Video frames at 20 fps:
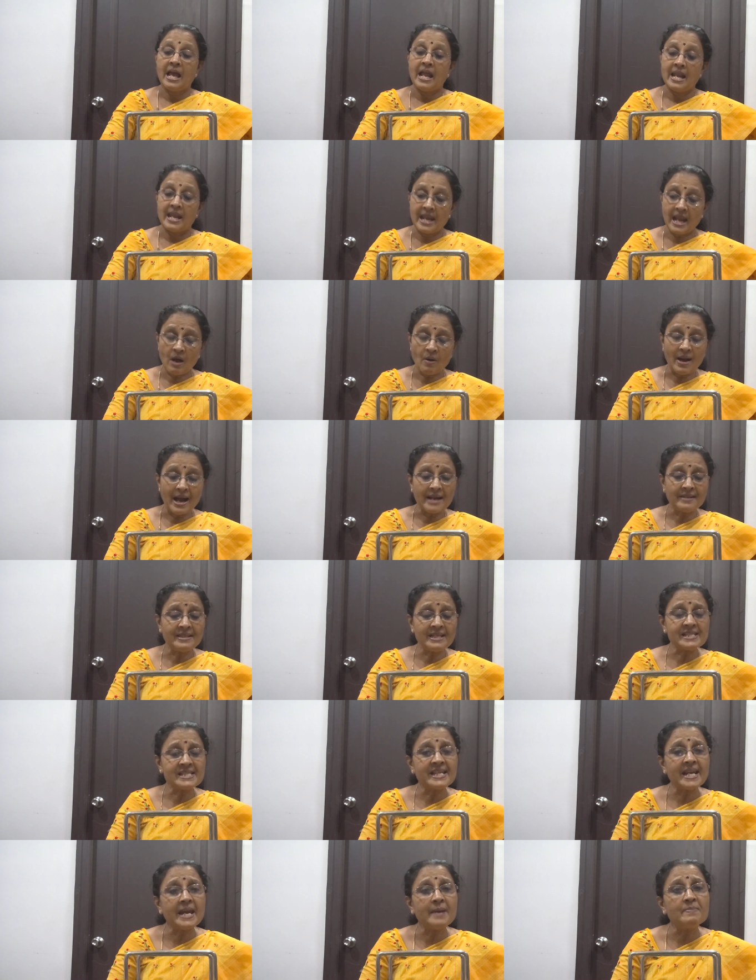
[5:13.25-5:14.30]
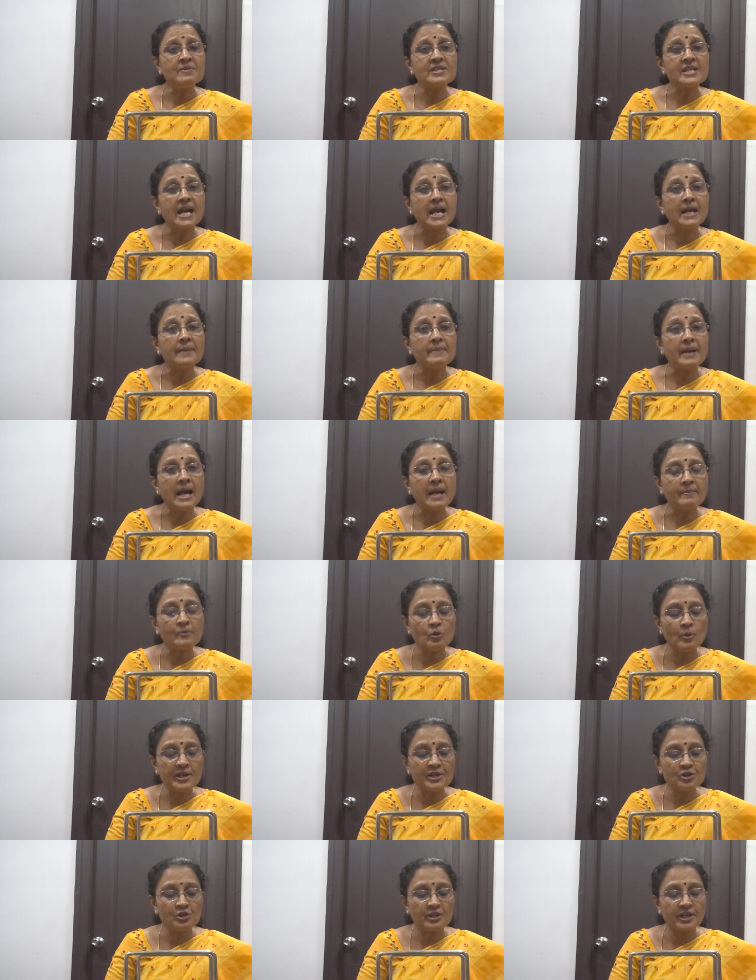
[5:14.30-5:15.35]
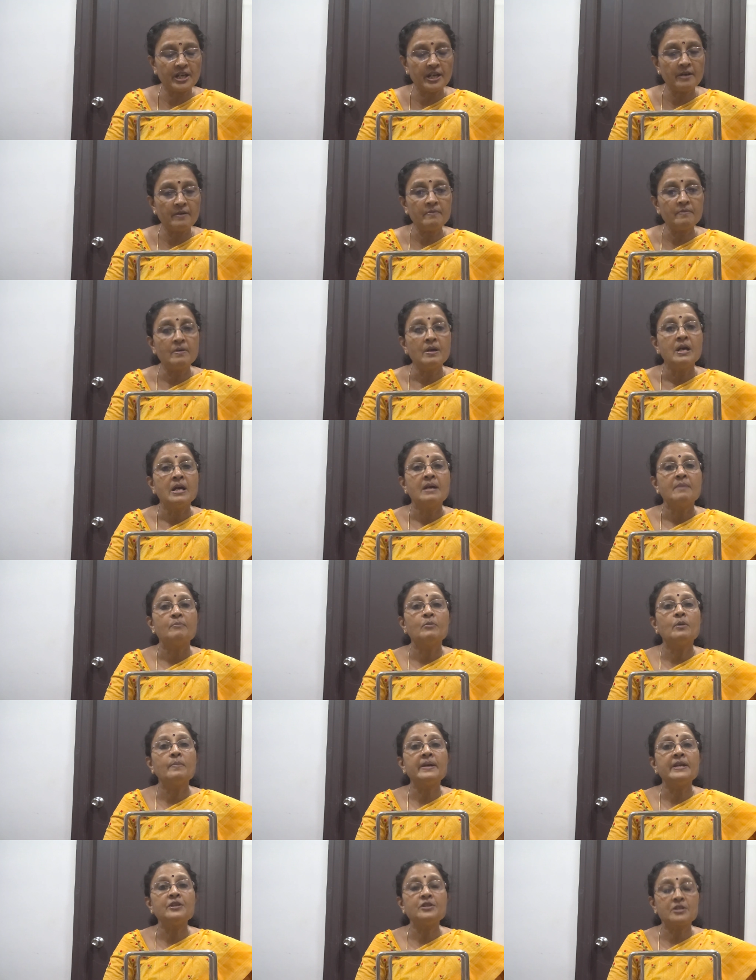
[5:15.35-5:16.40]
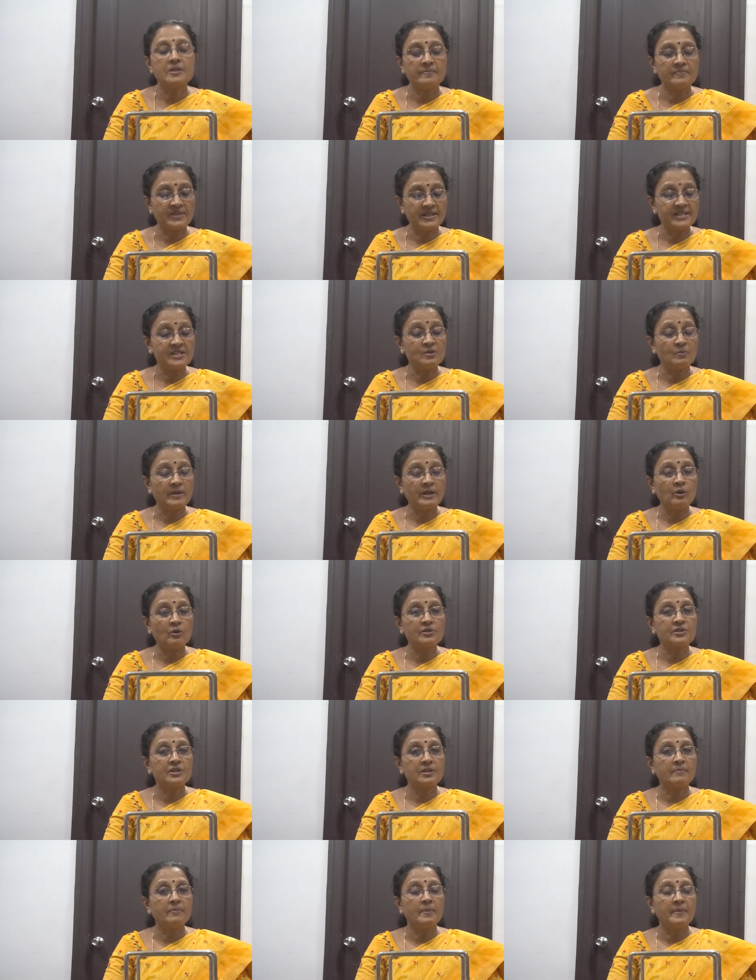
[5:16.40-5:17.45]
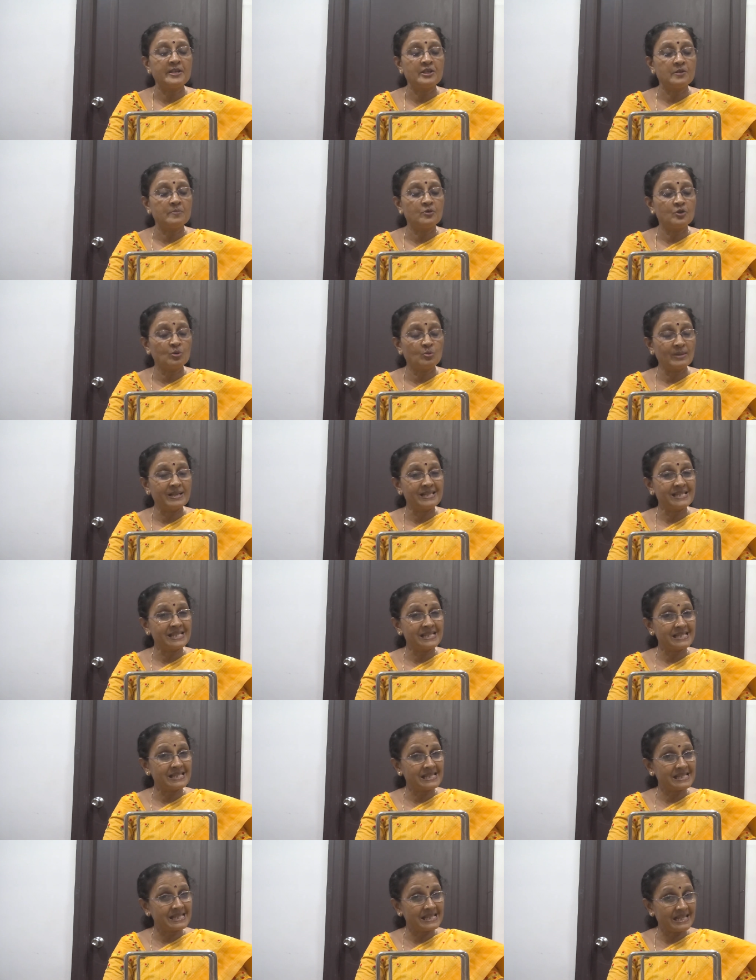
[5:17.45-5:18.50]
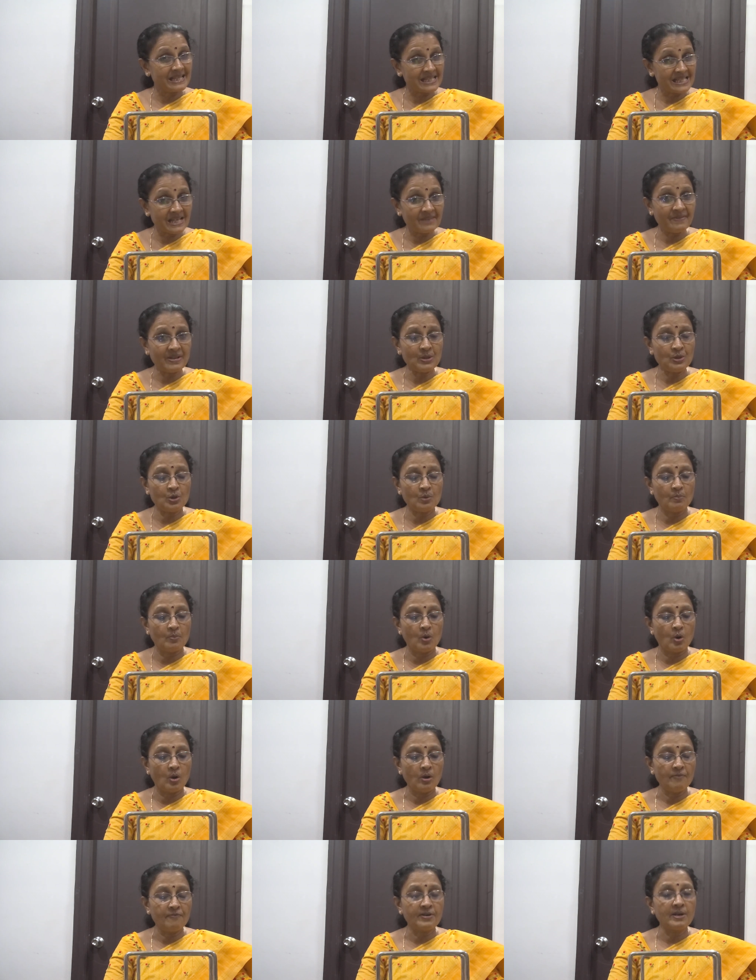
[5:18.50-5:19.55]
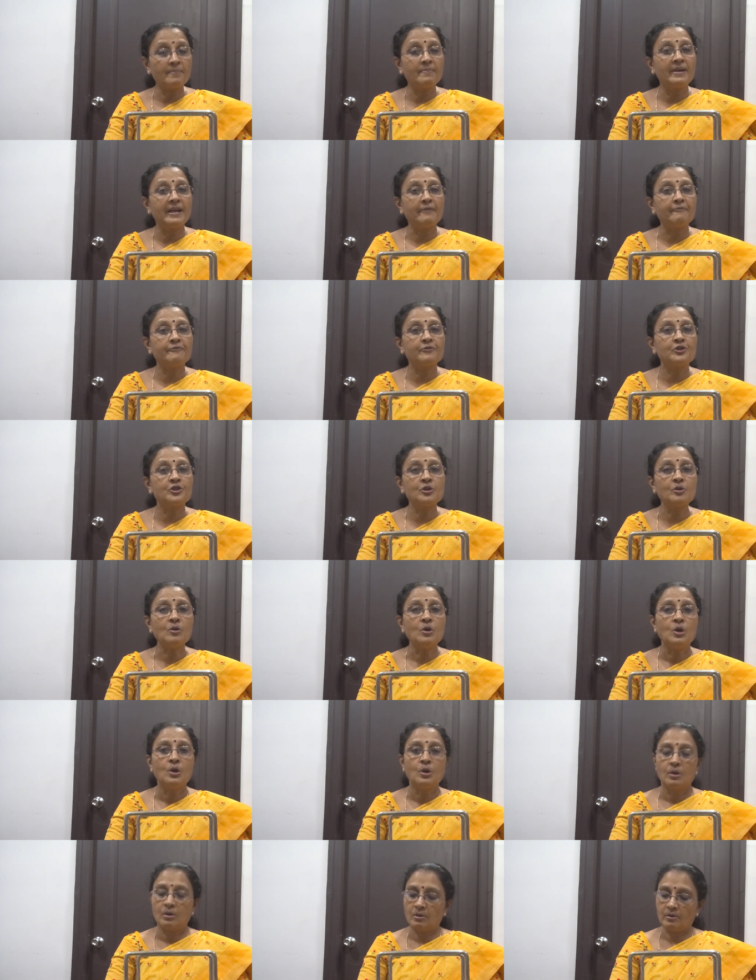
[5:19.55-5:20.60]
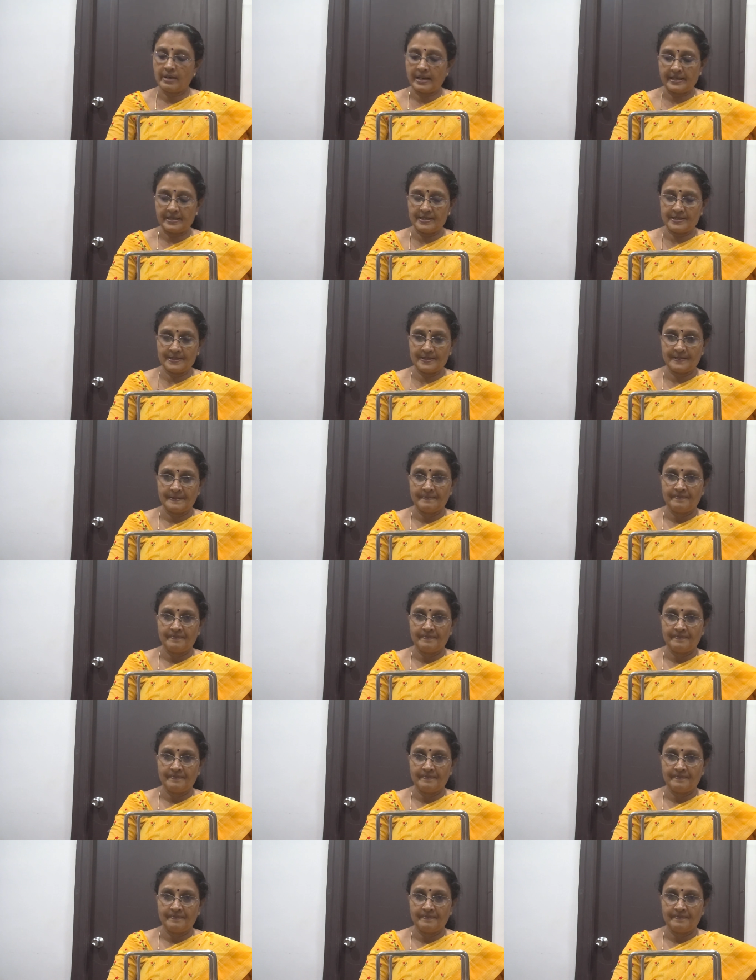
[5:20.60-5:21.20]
Now at the same time, I'm going to give momentum, that is a velocity momentum, to the seventh ball from left to right.